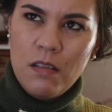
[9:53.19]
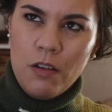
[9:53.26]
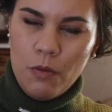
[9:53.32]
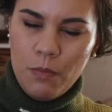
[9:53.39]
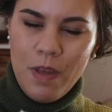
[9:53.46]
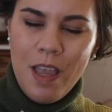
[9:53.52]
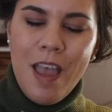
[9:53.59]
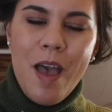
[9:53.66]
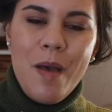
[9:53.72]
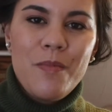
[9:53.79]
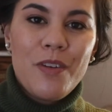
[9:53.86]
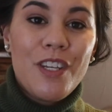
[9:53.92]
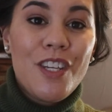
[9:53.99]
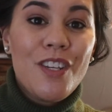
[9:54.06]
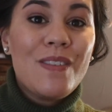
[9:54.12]
No. I'm
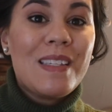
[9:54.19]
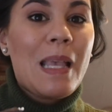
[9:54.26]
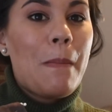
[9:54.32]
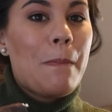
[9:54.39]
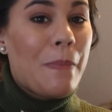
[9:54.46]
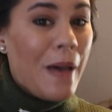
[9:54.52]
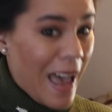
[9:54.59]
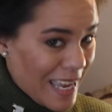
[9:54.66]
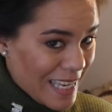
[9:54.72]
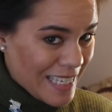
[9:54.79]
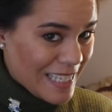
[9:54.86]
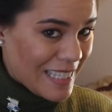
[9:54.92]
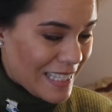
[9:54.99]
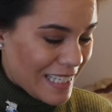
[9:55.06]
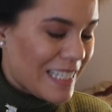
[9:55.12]
gonna use
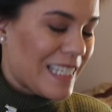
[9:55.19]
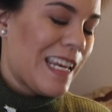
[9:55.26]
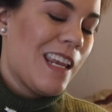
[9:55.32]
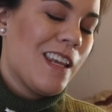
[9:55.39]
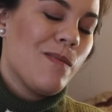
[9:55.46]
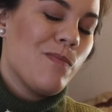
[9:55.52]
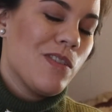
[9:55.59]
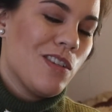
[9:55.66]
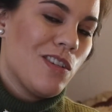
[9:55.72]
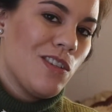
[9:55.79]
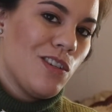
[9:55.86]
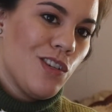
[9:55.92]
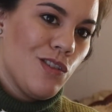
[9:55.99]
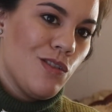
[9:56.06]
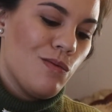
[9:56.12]
bias tape
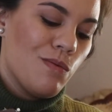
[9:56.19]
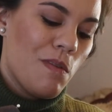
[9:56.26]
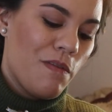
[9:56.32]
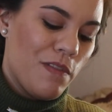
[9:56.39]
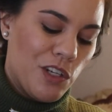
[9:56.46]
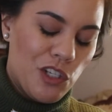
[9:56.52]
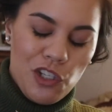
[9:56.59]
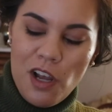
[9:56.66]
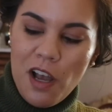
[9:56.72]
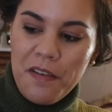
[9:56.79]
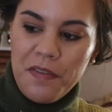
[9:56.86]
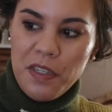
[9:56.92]
to finish off.